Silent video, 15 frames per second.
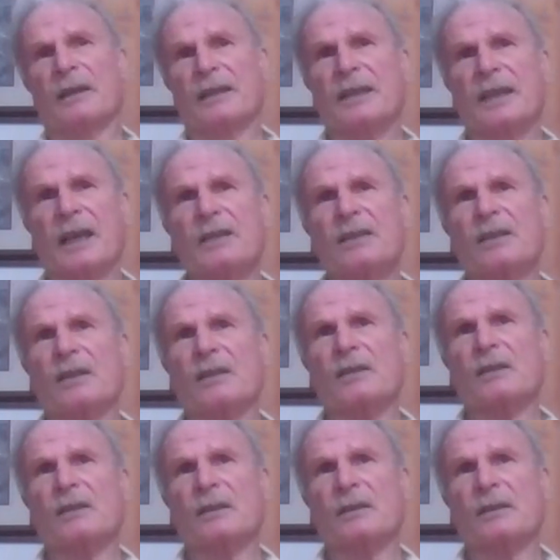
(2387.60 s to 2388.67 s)
the
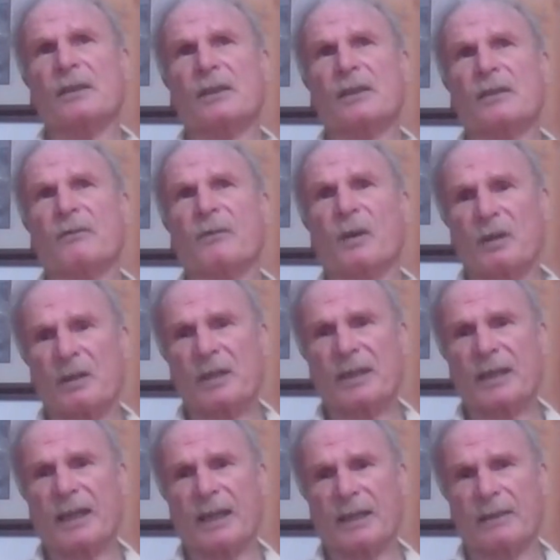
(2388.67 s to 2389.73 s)
densest
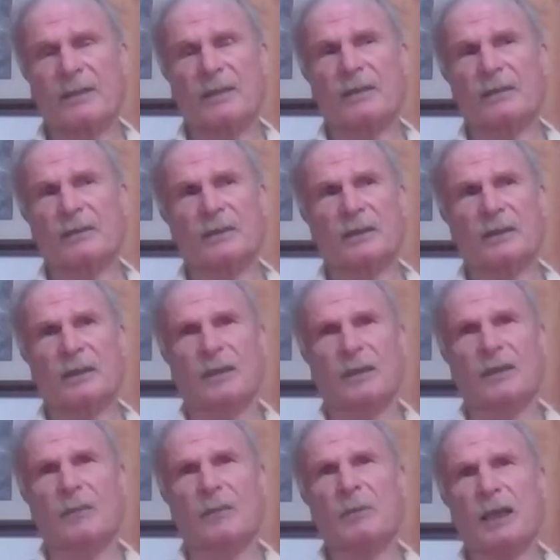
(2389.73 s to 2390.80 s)
forest stands
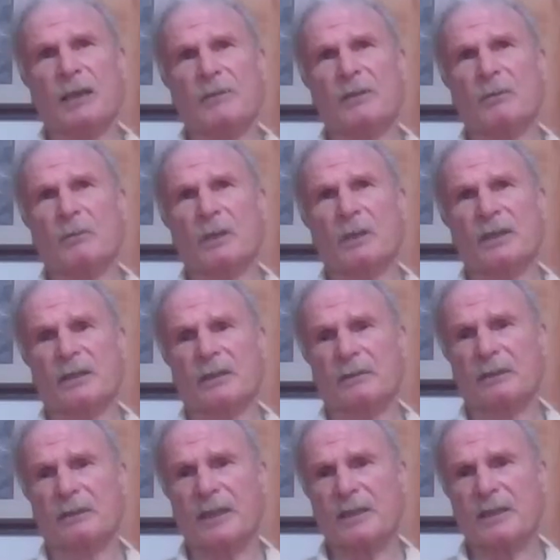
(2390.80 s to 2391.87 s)
are sometimes the ones
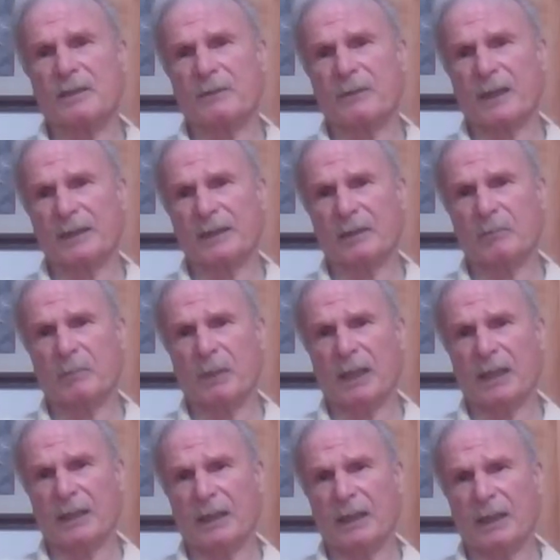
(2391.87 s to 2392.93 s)
that are least affected
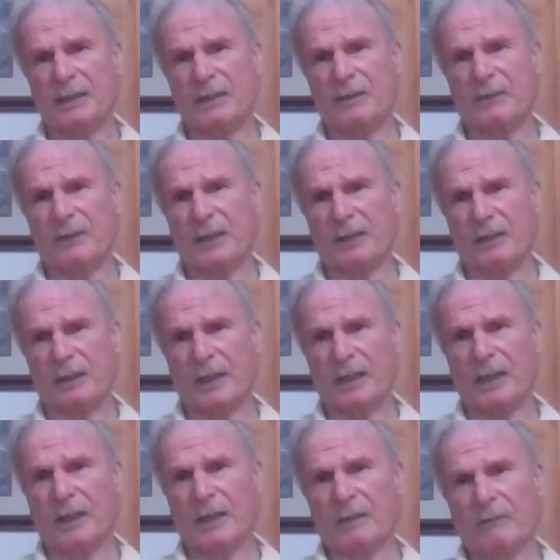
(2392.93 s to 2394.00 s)
by a high
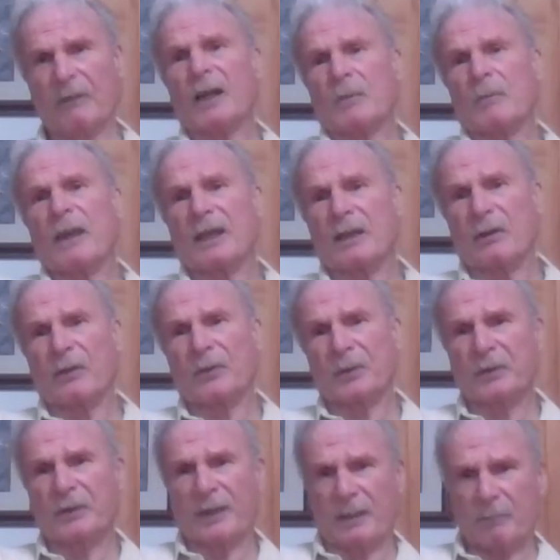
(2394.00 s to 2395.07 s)
severity. Fire may go
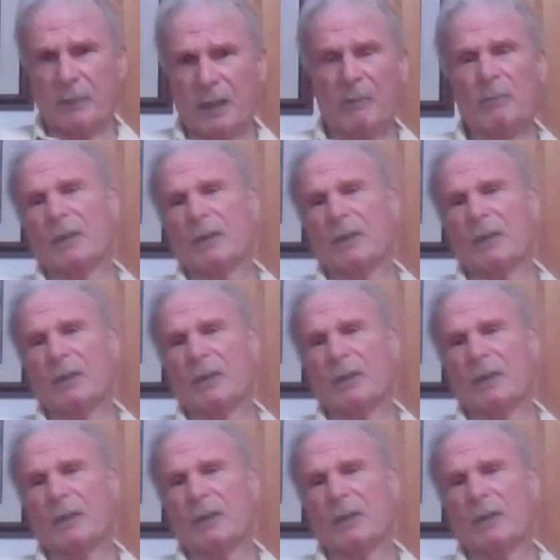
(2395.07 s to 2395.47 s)
through them,